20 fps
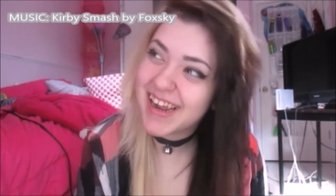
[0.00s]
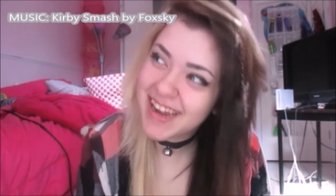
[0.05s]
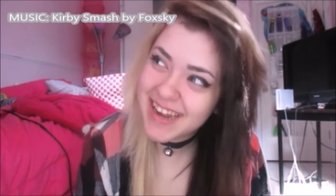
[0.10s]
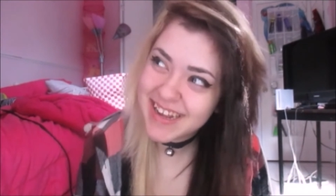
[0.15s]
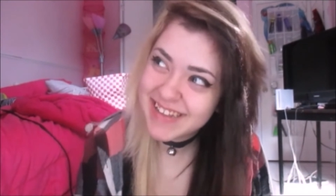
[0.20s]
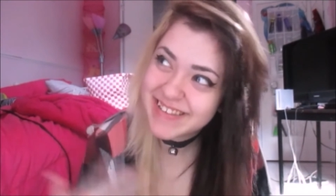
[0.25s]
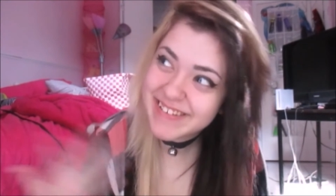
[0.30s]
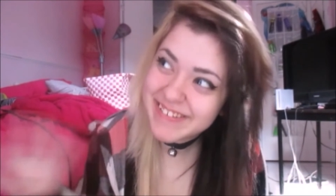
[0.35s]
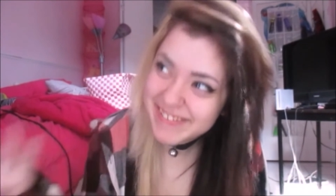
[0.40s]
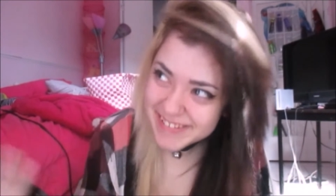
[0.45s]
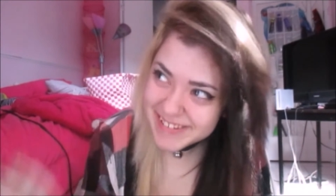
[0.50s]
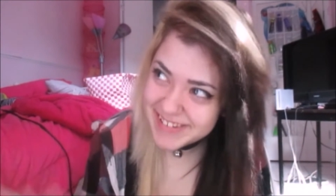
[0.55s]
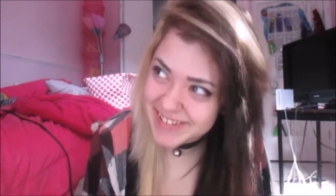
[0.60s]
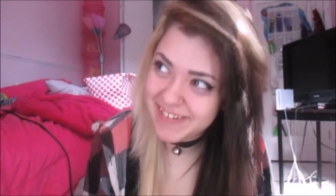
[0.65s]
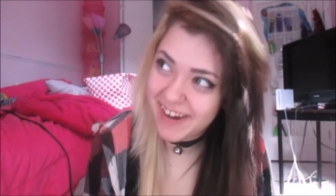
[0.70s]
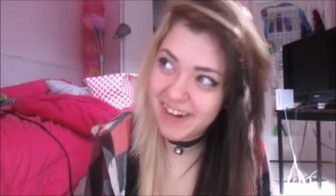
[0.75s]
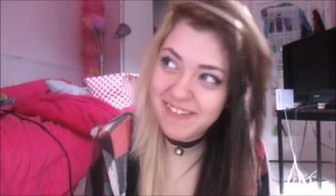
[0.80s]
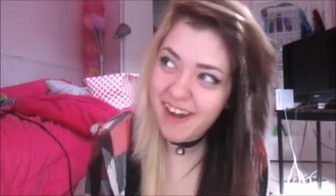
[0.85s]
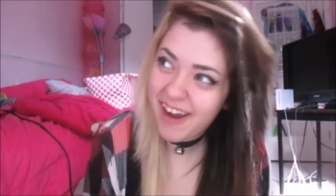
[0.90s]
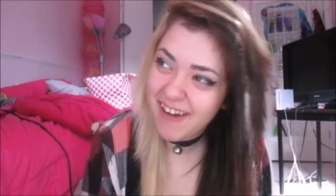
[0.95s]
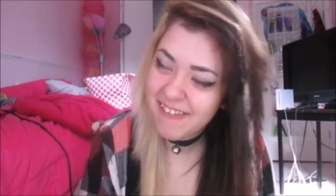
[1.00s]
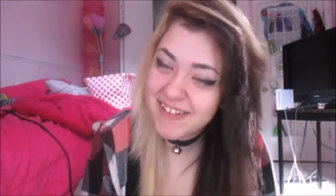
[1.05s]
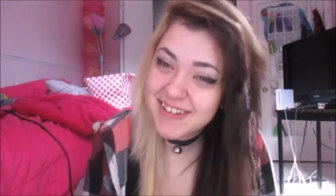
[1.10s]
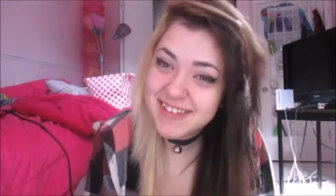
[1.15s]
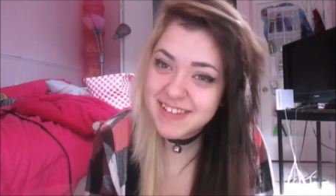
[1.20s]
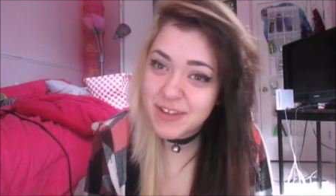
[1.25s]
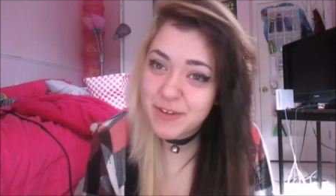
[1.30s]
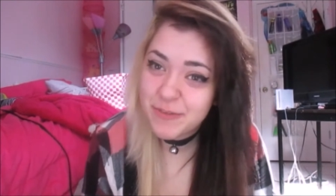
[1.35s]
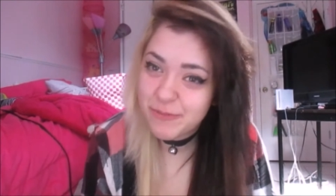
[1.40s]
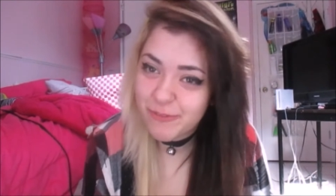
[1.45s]
I, told you, I, I,
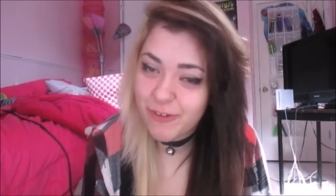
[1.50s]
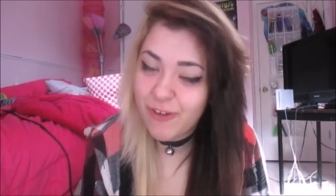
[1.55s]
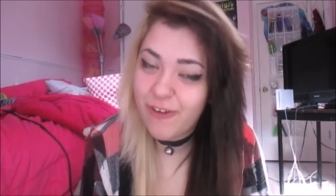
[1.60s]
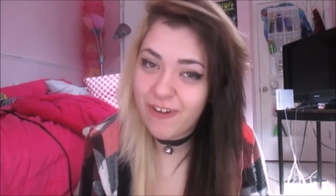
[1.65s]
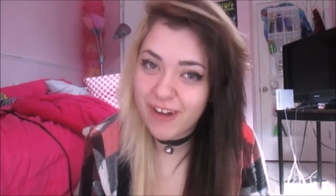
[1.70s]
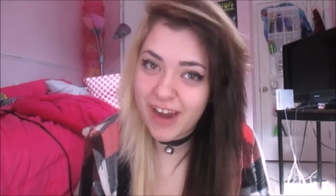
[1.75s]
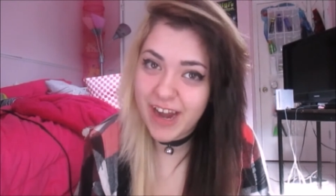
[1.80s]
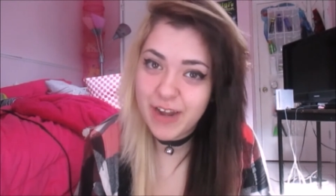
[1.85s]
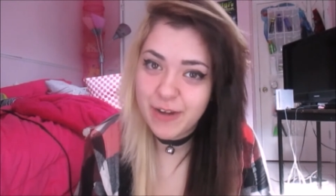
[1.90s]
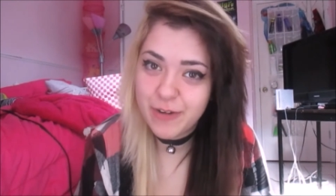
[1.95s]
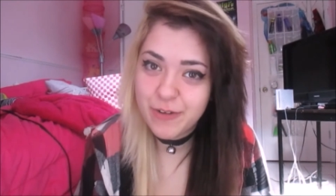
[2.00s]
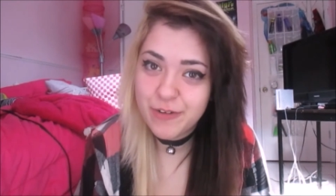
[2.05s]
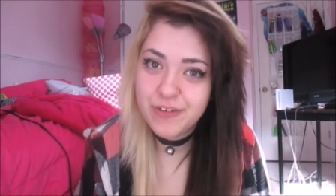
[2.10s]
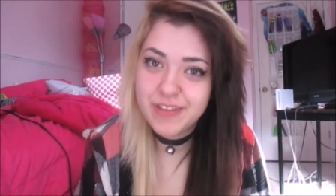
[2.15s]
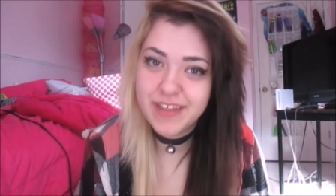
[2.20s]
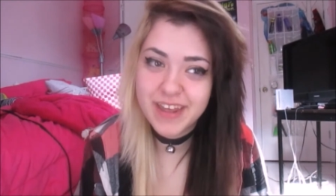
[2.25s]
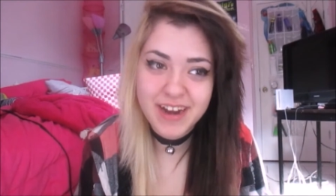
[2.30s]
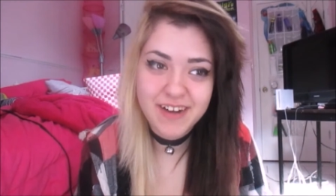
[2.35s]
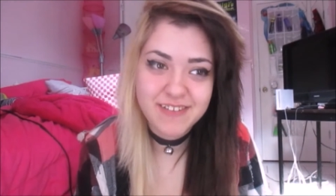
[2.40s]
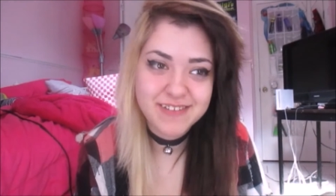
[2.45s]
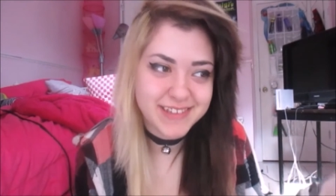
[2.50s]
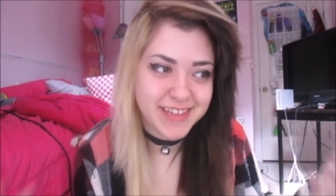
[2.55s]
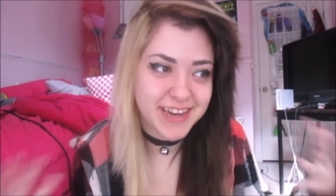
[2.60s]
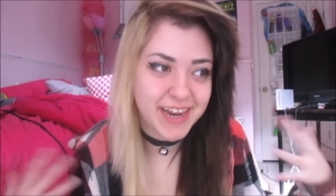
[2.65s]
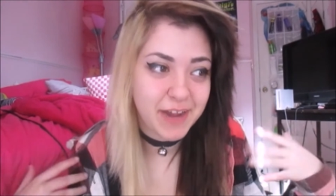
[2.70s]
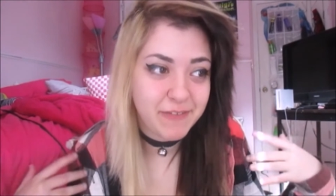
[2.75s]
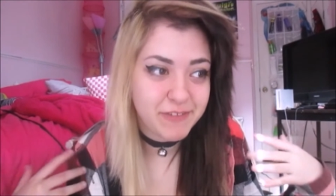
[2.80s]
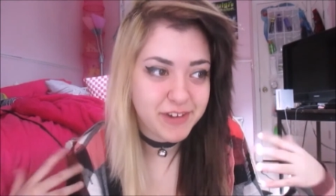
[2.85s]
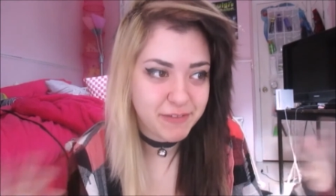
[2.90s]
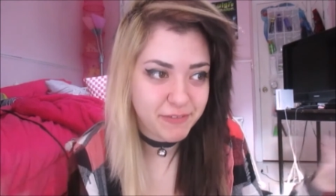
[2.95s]
wasn't wrong. I knew that I was going to
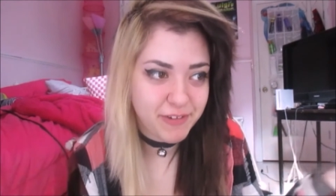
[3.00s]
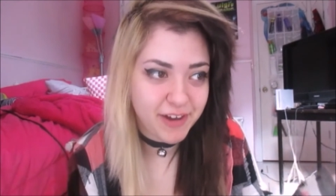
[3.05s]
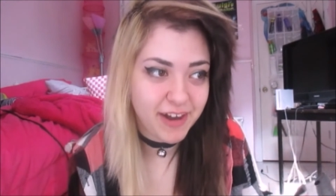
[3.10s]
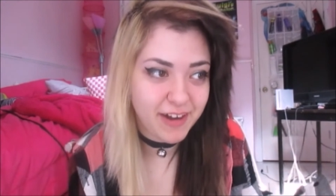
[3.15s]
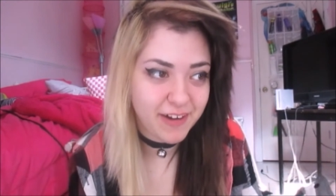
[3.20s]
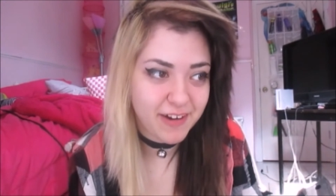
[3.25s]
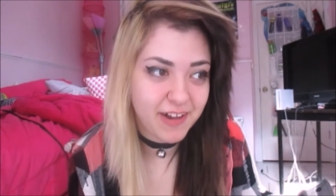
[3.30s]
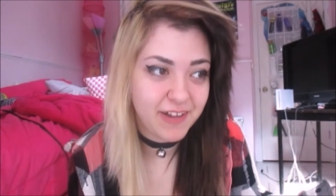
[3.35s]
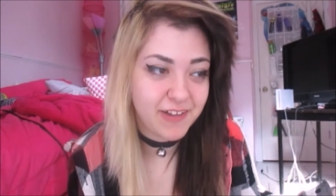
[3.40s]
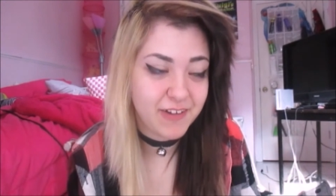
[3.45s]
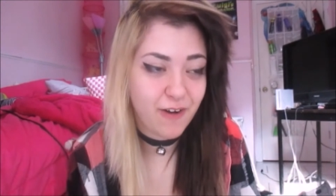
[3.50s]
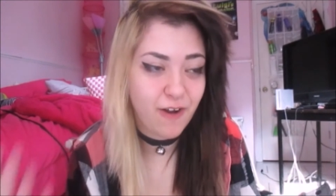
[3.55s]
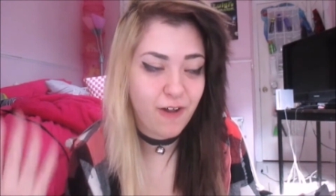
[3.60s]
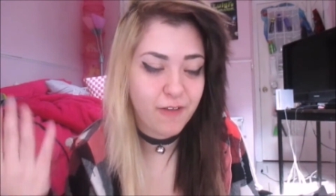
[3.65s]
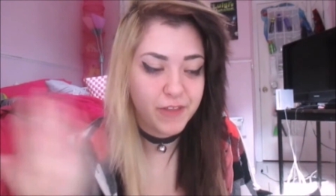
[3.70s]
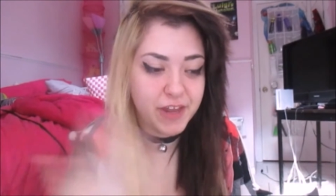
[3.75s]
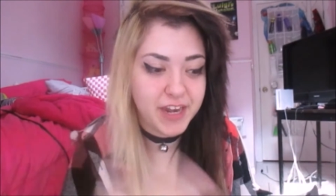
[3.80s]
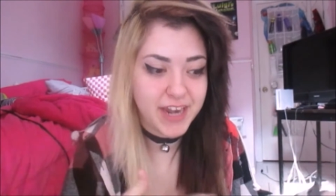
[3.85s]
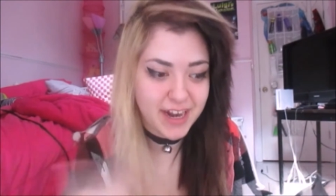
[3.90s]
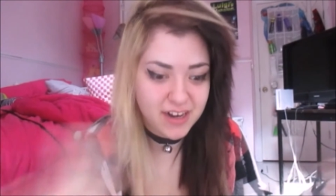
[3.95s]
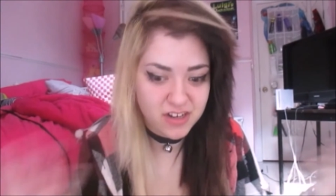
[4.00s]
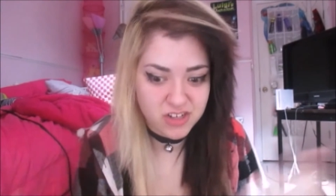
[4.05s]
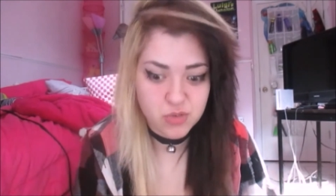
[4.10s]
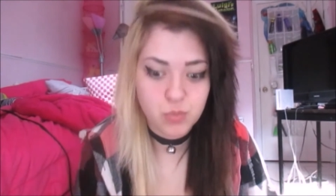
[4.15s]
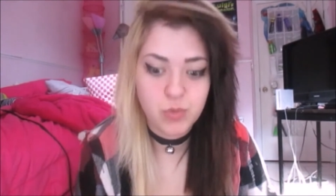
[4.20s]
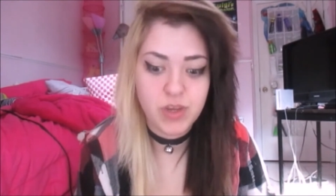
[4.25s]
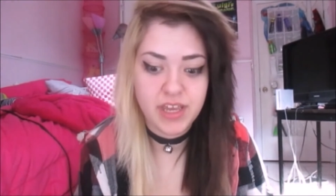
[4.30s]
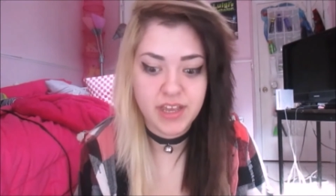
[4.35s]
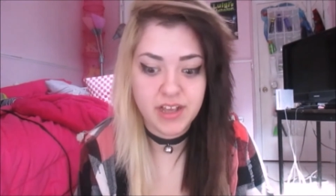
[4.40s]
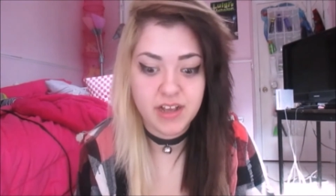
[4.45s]
have a different hair color on the next
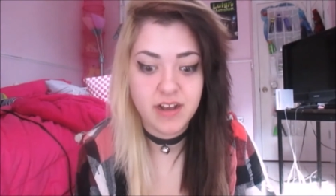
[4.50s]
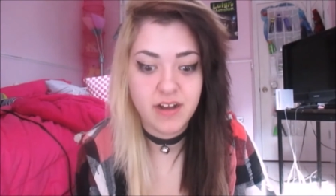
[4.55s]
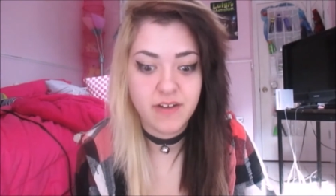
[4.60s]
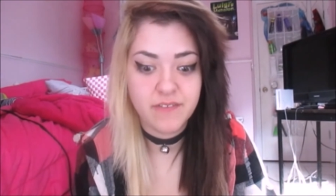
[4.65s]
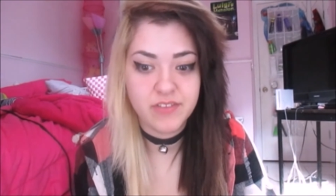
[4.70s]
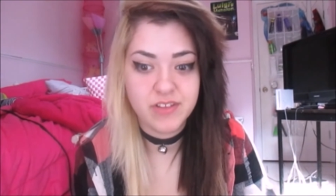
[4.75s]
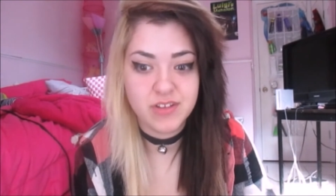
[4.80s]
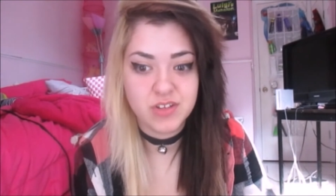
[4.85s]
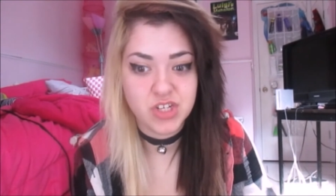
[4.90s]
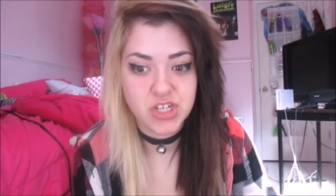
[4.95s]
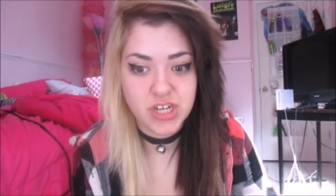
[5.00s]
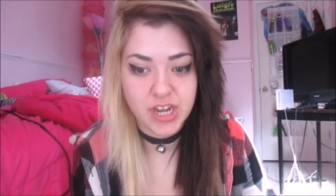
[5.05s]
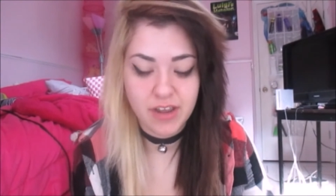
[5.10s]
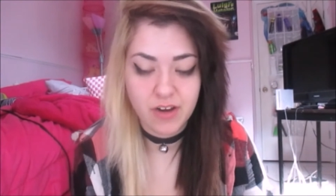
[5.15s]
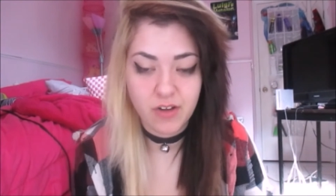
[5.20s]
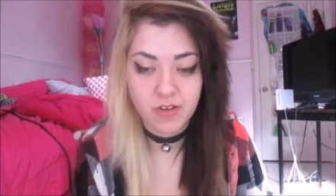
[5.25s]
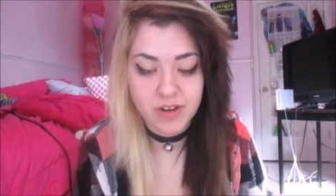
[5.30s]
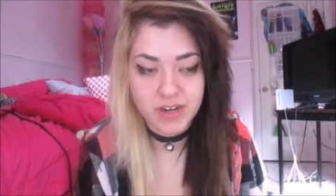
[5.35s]
week of this channel.